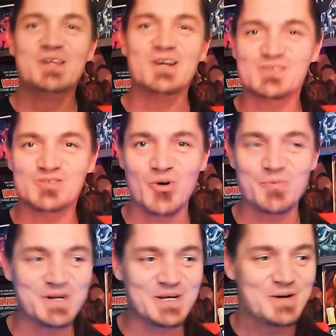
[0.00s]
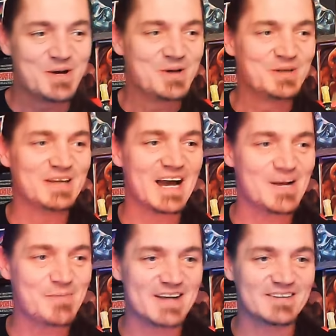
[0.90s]
There's so many
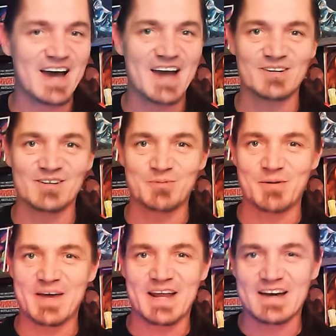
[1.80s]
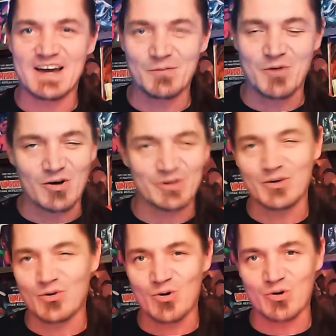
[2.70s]
Dynamite titles, but man, I got them all in
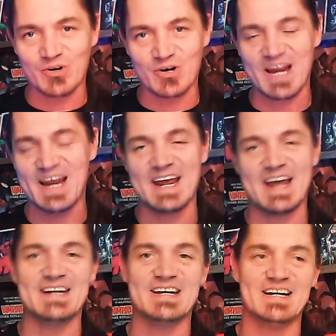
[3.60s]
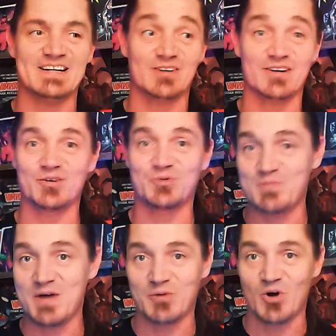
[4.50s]
order, and it's hard to
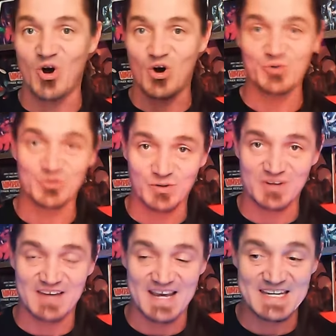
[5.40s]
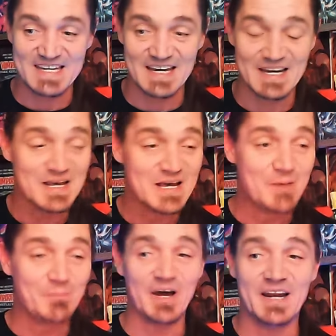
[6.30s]
remember all which ones I get,
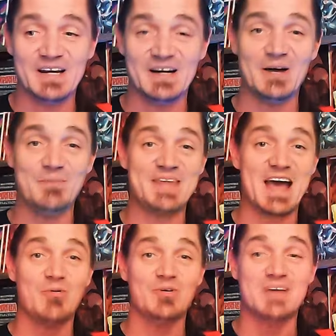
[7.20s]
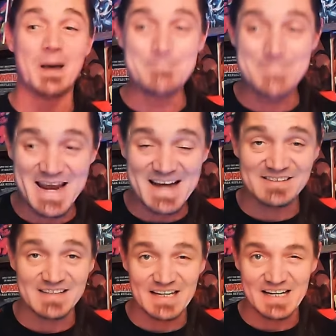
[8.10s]
but that was
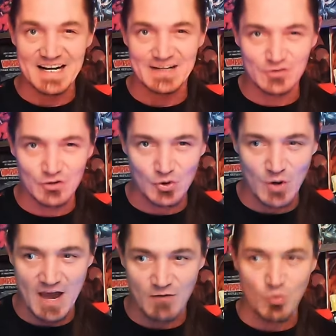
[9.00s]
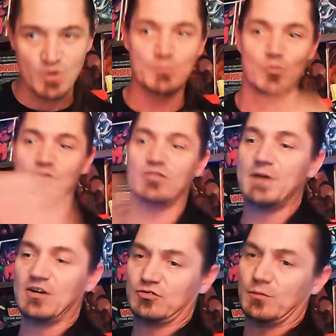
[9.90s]
amazing. And I do have one more
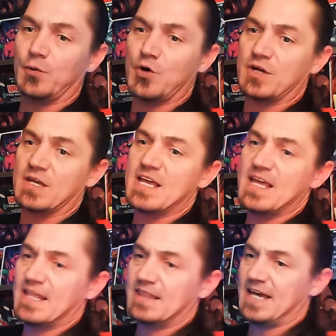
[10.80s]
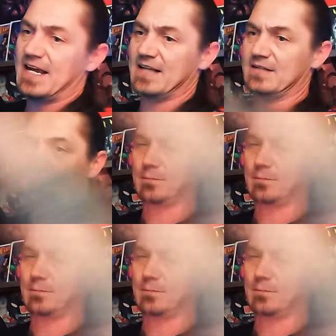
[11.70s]
special book that I did